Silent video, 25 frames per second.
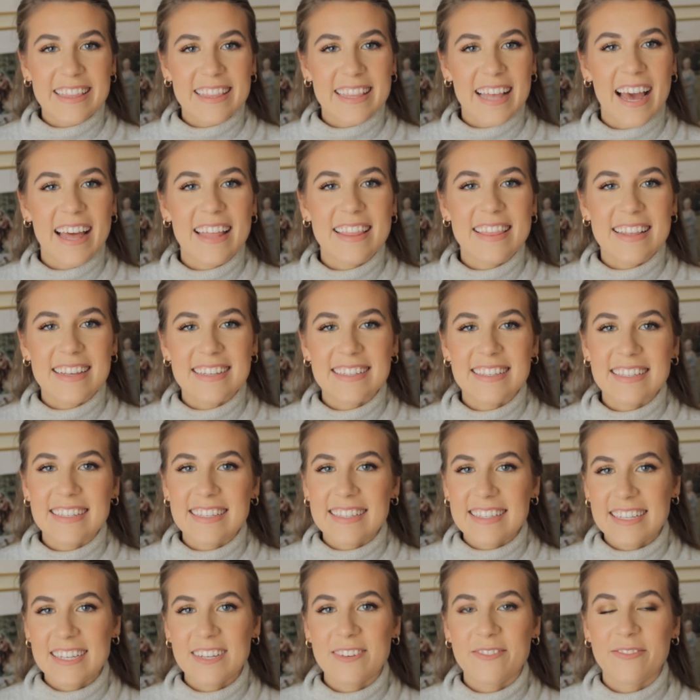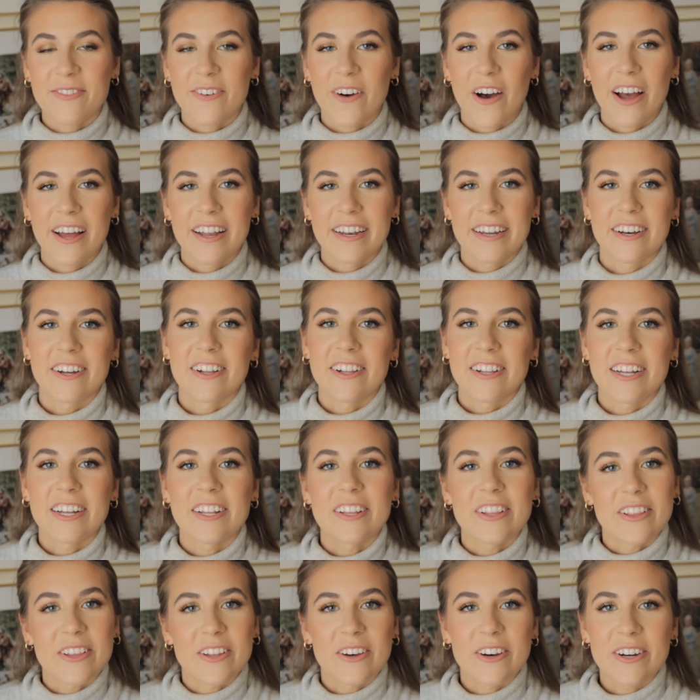then. This is the final
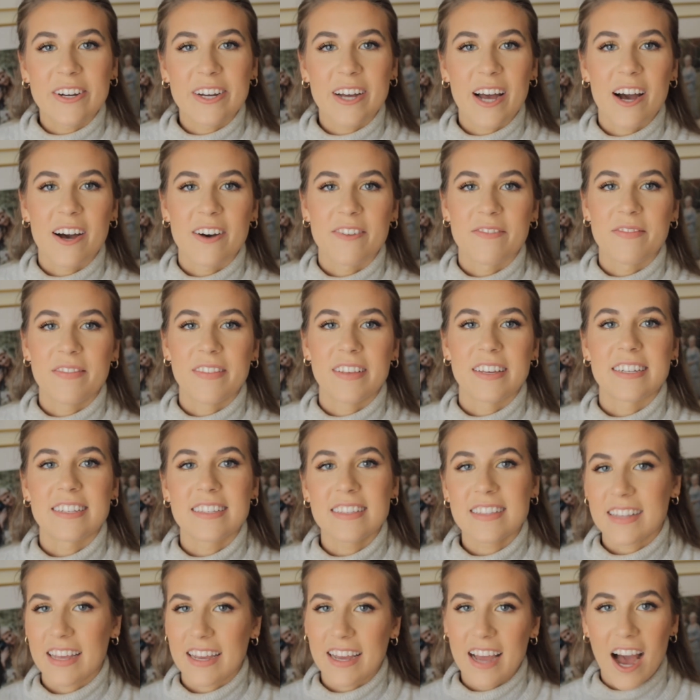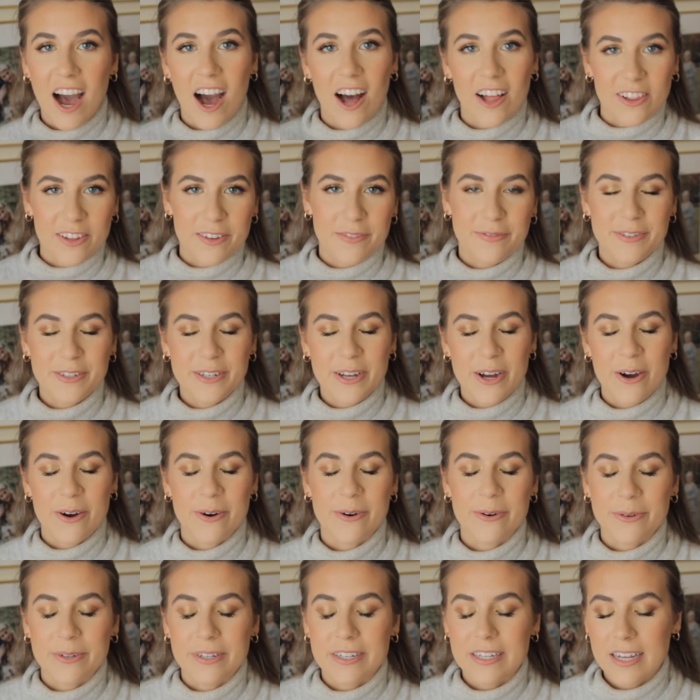look of this like olive
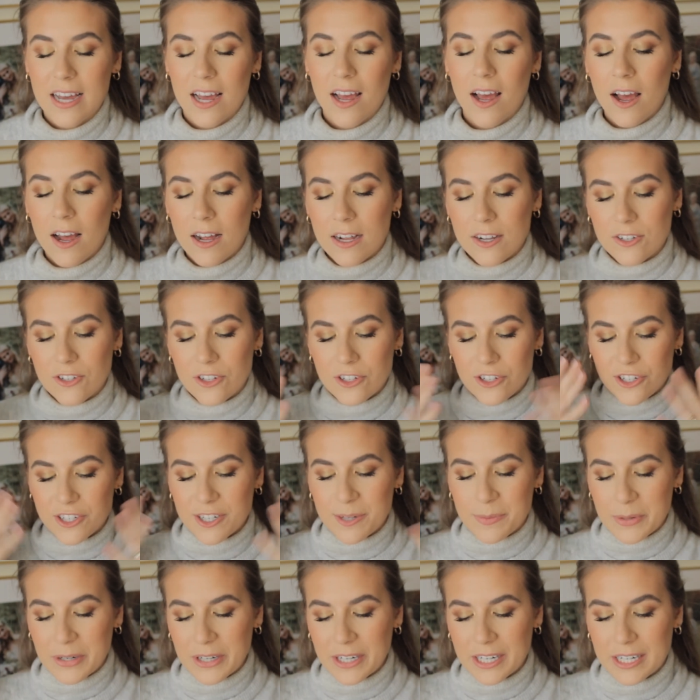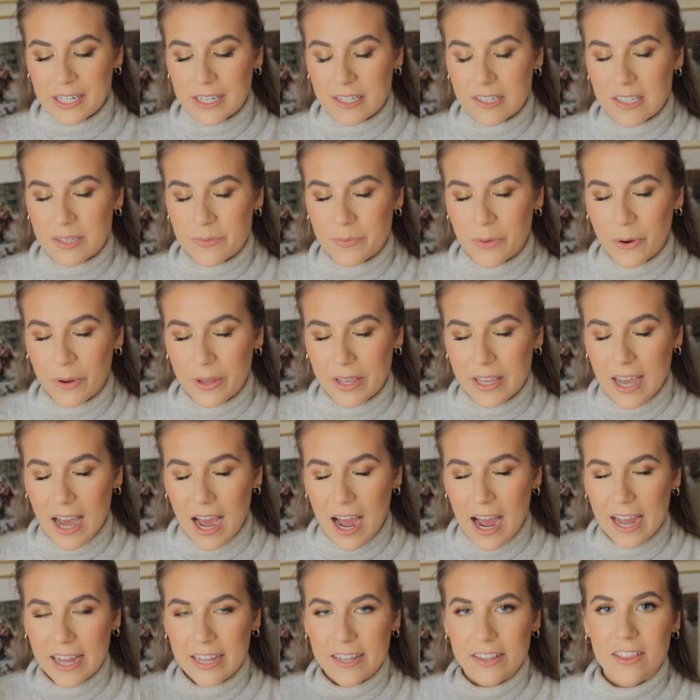toned shimmery smoky
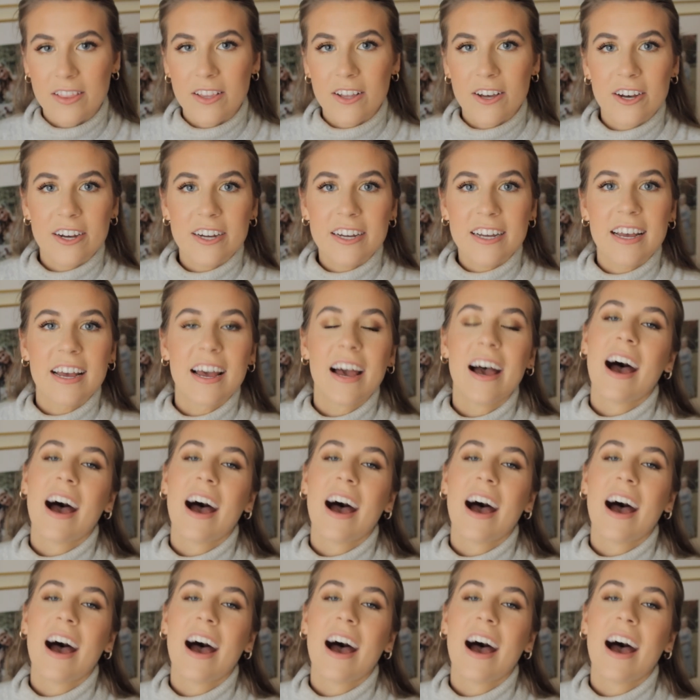eyed look.